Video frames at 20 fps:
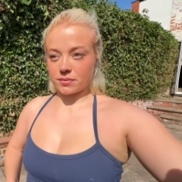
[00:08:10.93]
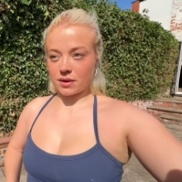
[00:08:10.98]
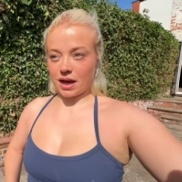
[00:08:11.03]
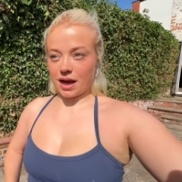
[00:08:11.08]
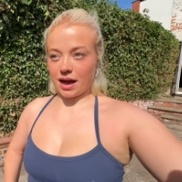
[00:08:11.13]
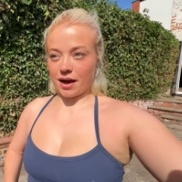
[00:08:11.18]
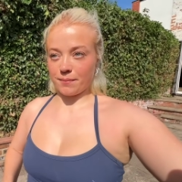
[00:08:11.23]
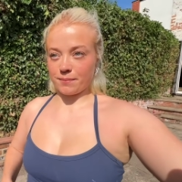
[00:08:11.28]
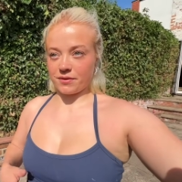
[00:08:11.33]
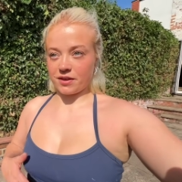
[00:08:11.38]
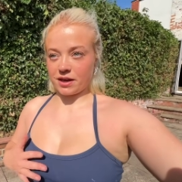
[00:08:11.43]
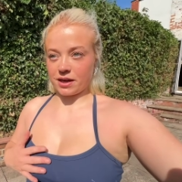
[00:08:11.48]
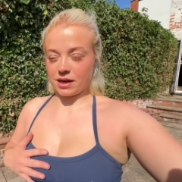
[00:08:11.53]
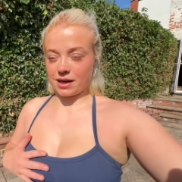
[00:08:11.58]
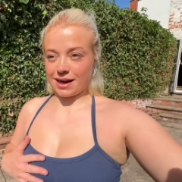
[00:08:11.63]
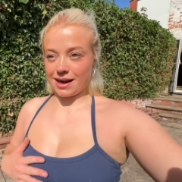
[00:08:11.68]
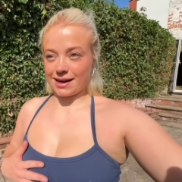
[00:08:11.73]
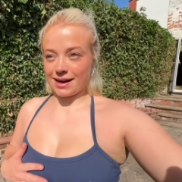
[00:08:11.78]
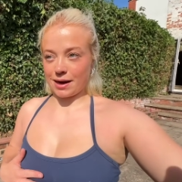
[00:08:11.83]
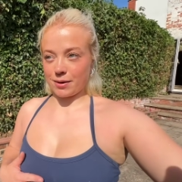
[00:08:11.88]
I'm thinking
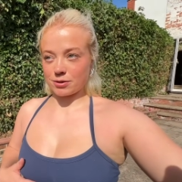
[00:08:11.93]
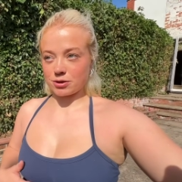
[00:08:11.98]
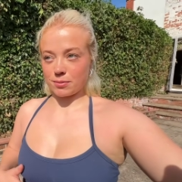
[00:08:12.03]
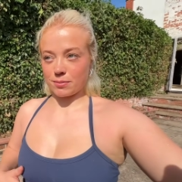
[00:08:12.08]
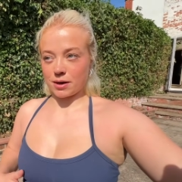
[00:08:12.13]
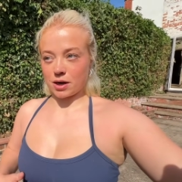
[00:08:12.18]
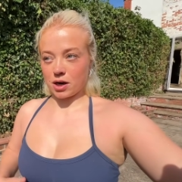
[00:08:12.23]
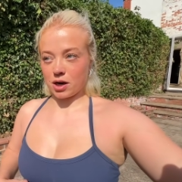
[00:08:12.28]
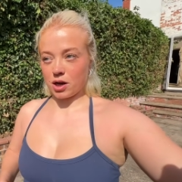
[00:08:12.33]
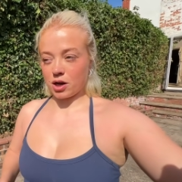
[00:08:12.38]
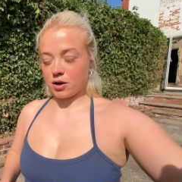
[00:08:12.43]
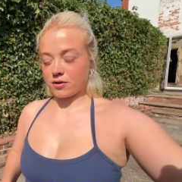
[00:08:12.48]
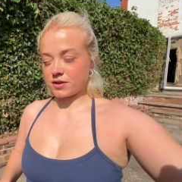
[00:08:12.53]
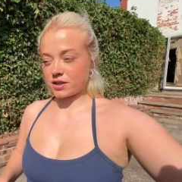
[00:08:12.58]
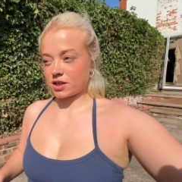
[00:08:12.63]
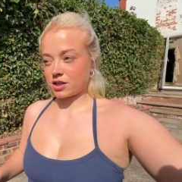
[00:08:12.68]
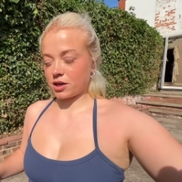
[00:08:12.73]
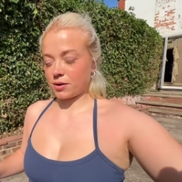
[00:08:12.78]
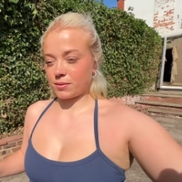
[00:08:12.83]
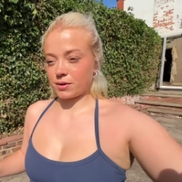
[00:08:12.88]
like now it's on my clothes, like I don't